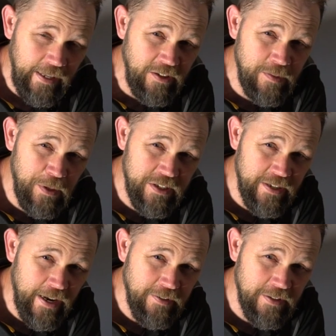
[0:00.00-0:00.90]
Now, it's a bit
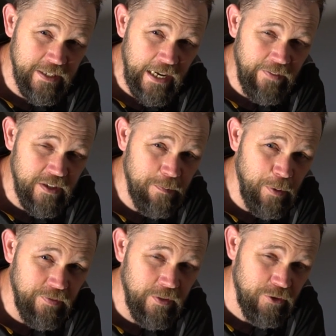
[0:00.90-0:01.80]
sad to say this,
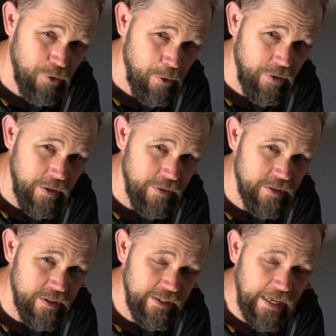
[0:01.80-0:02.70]
but the truth
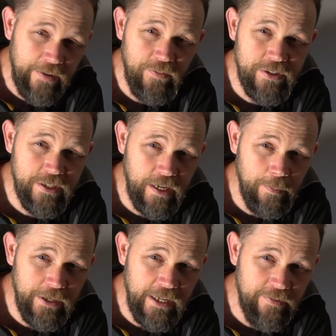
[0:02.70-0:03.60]
is none of us are going to
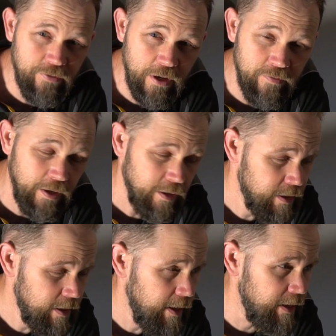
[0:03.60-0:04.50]
be here forever.
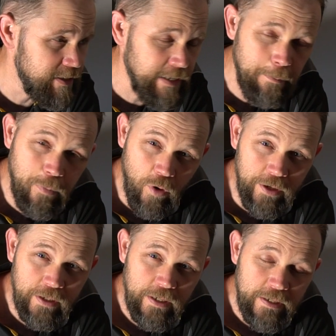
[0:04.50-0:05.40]
And at some
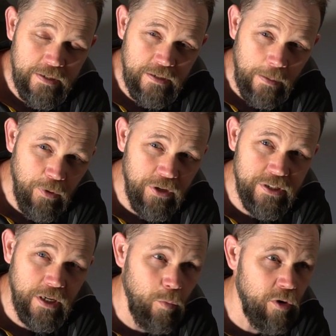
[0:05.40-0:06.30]
point, somebody's
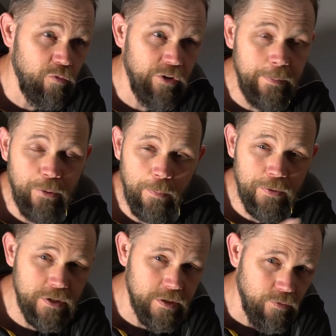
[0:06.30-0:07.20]
going to want to
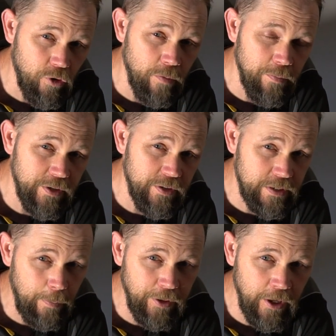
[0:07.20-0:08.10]
repurpose this room into
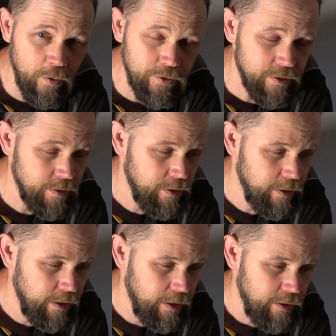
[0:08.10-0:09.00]
something else.
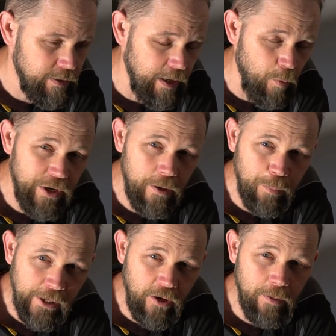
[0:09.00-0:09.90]
Now, we don't
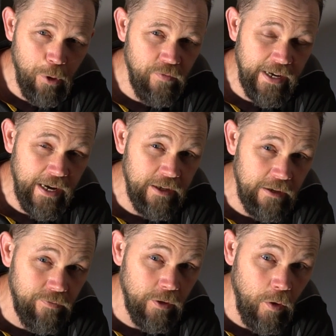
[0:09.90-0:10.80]
plan on moving out
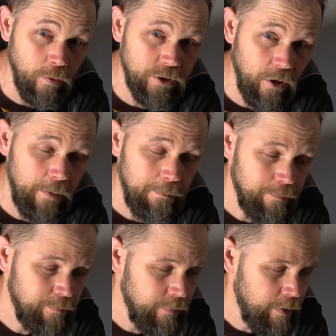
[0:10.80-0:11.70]
here for a long
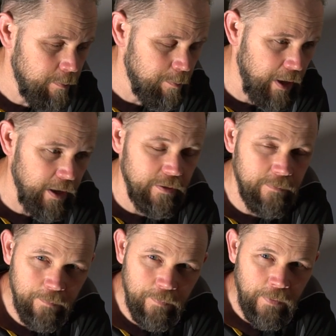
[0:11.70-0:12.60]
time, but